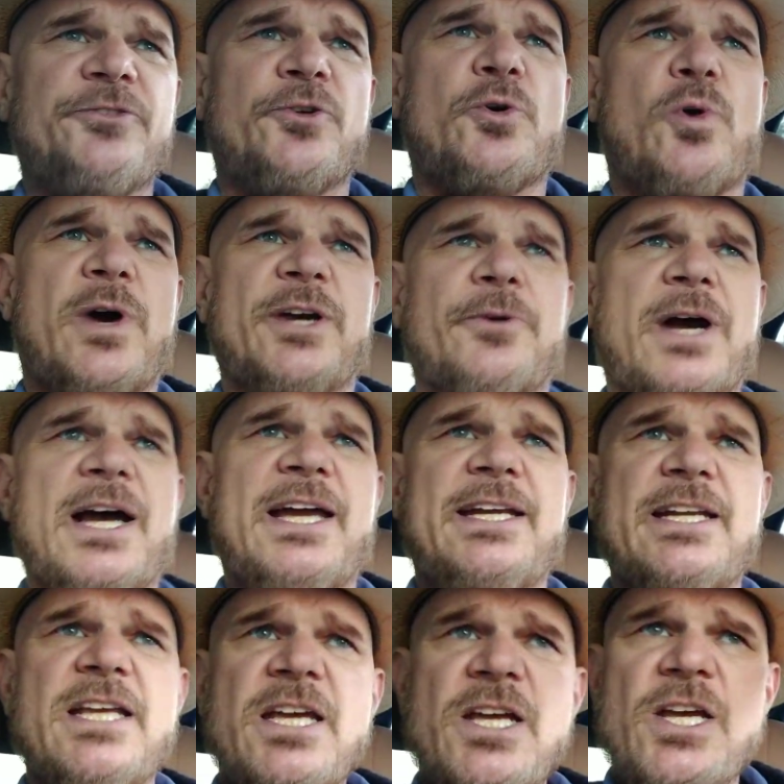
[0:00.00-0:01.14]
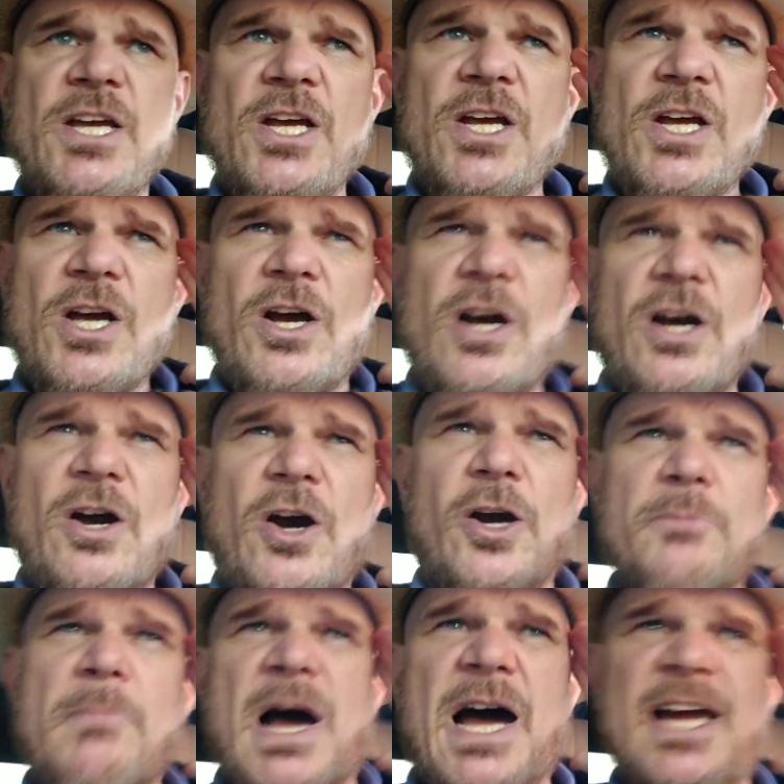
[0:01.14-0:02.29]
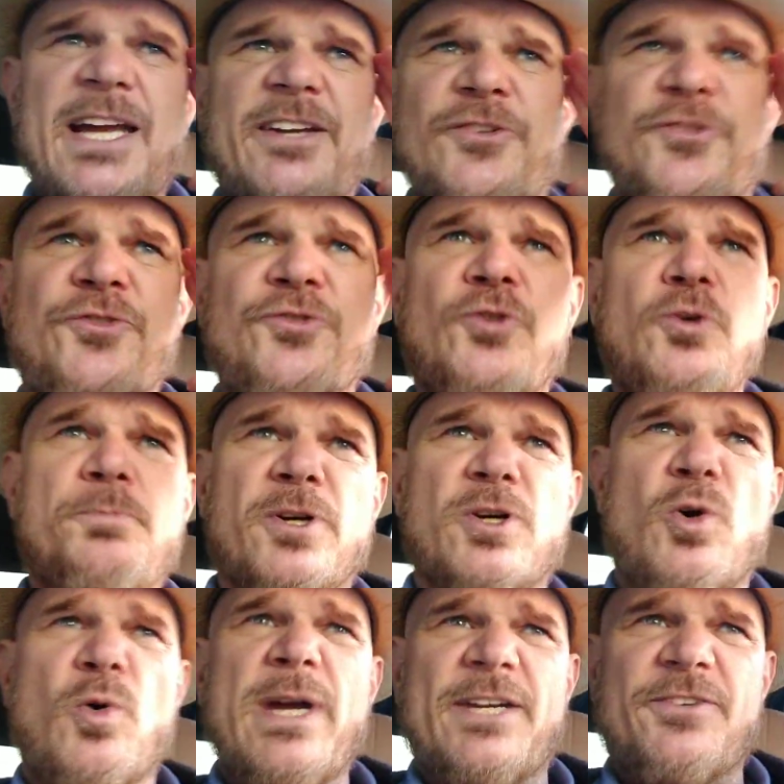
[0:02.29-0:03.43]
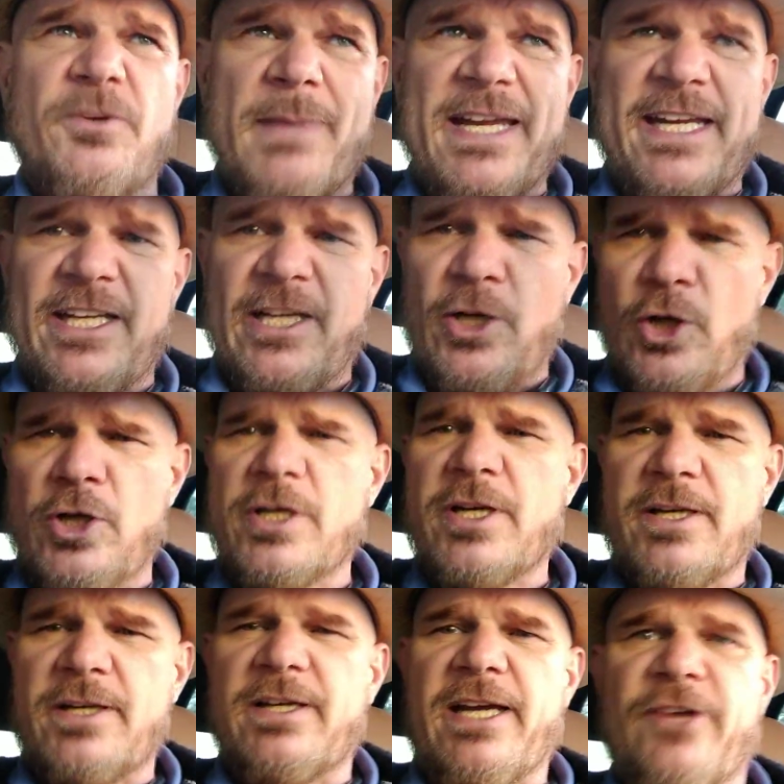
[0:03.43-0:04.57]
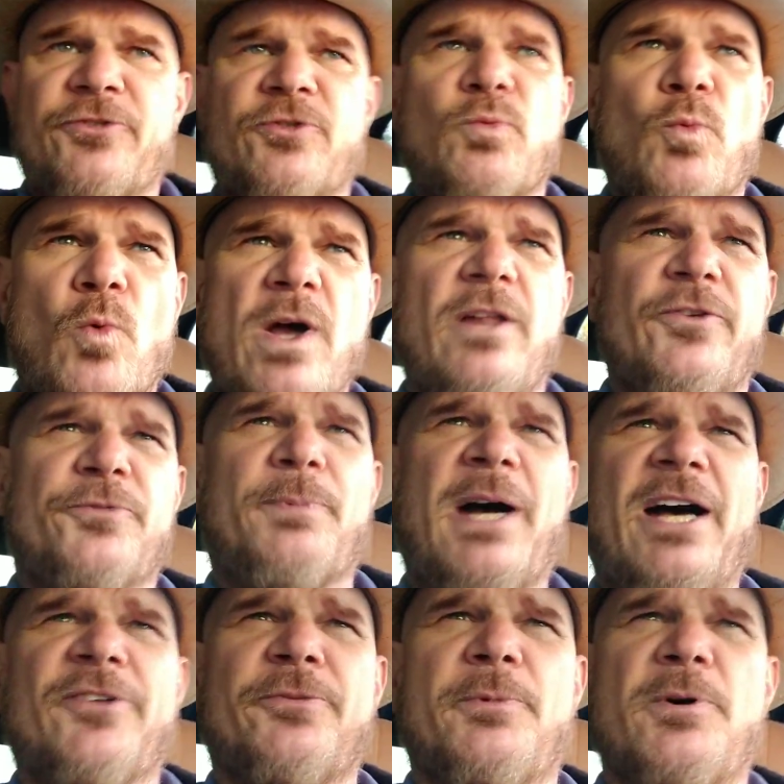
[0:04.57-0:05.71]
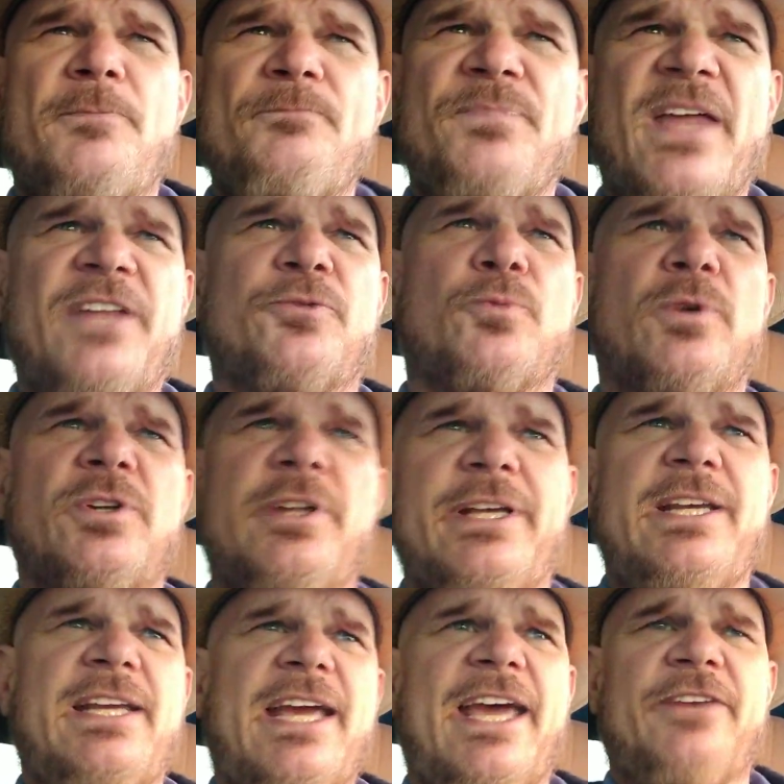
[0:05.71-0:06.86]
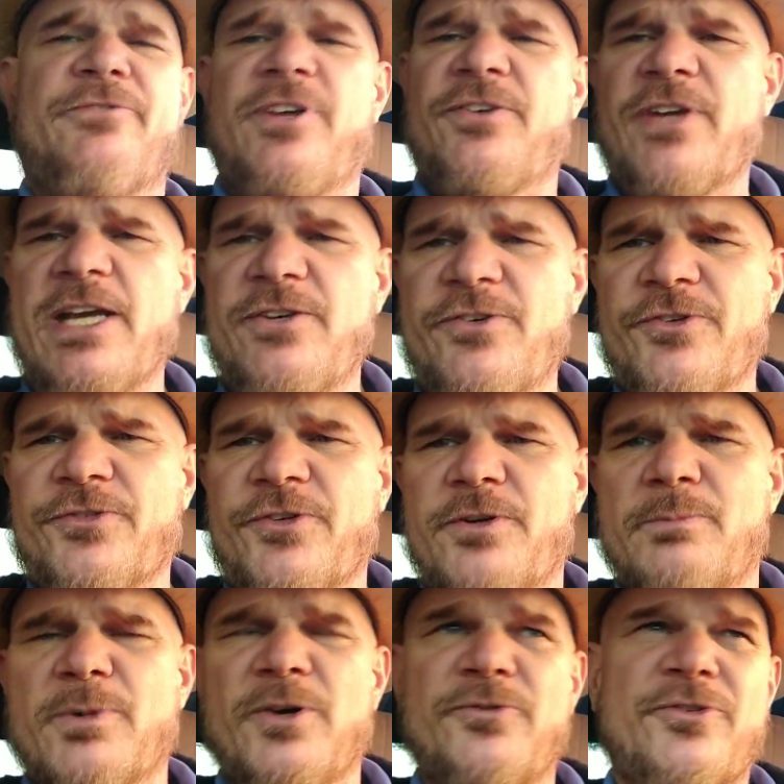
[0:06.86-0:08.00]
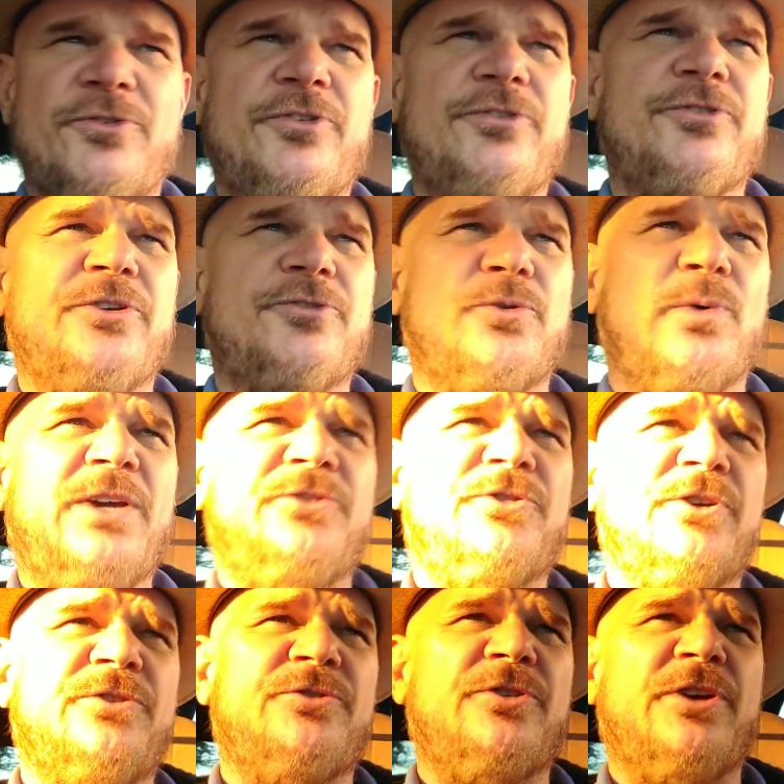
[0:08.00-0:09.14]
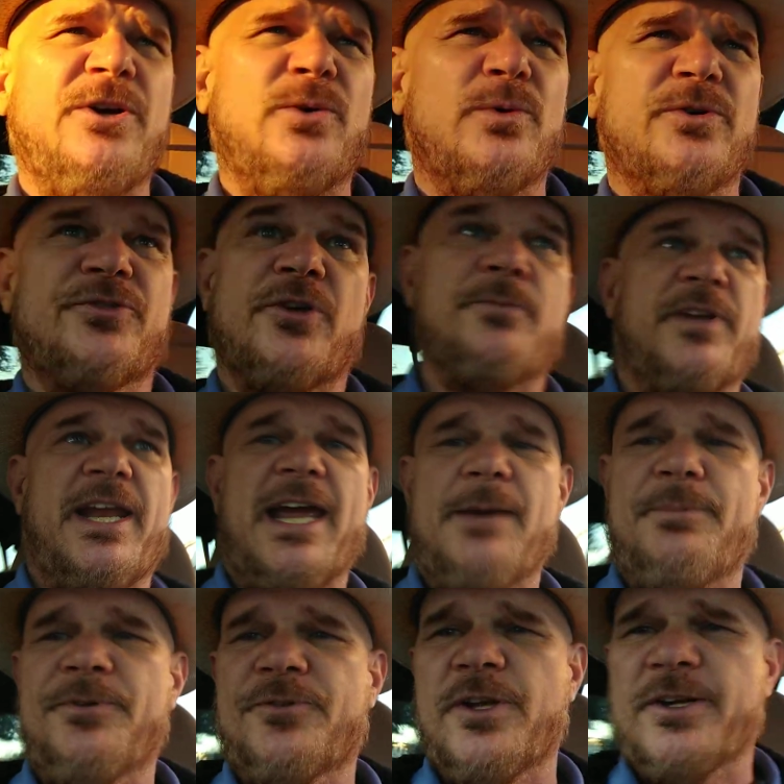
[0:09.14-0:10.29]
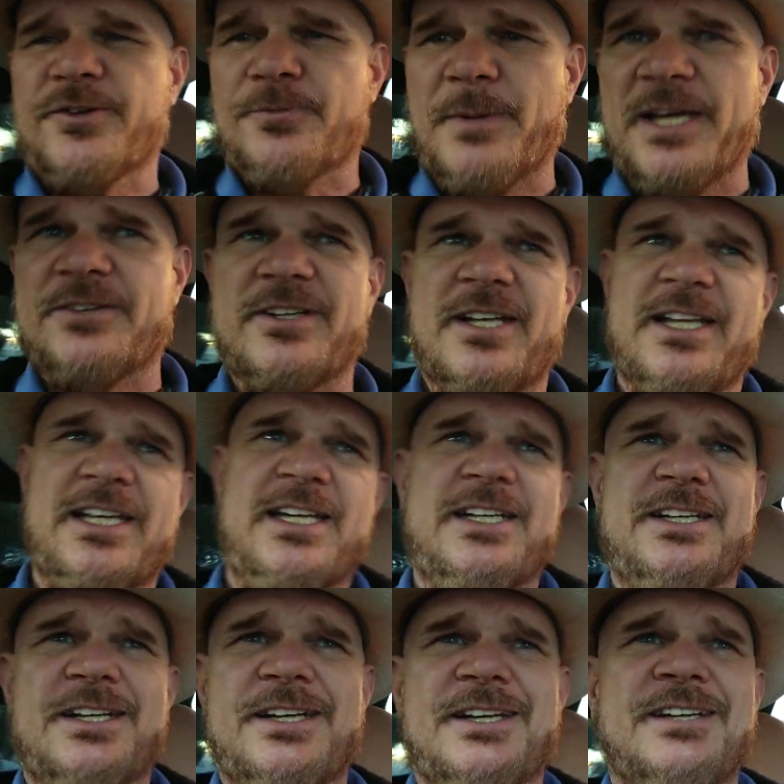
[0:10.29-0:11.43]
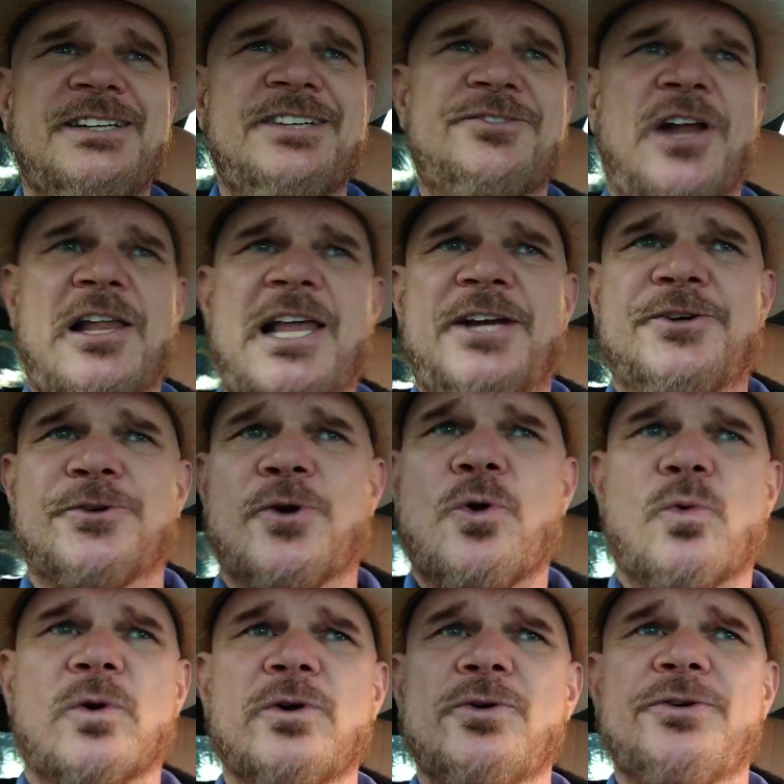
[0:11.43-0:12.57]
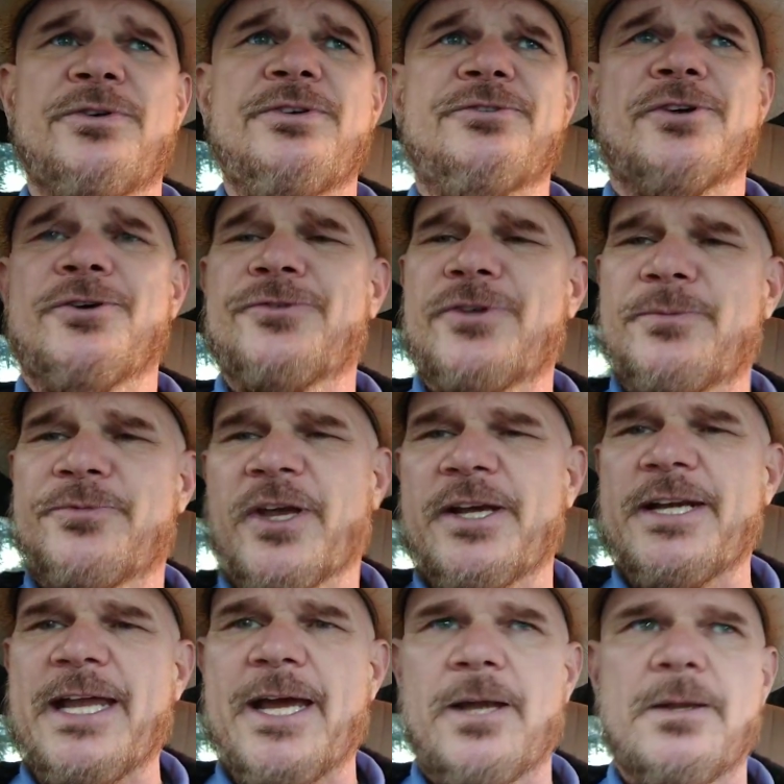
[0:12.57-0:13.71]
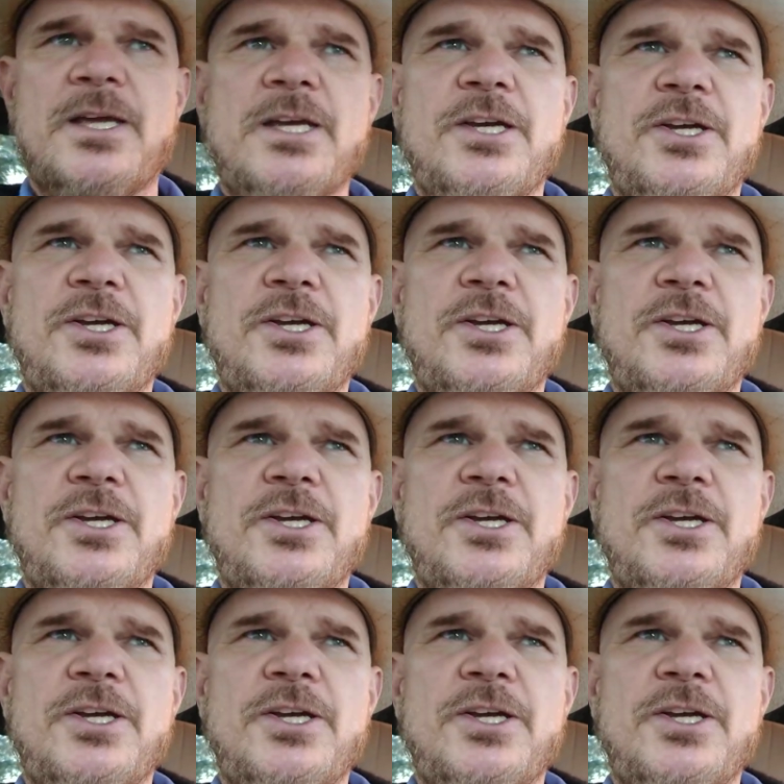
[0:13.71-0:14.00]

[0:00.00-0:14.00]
isn't quite right, our mind is super quick to make it look as well as possible. And that's really advantageous in emergency situations, you know, where something happens unexpectedly and uh, it's not like your whole world turns upside down.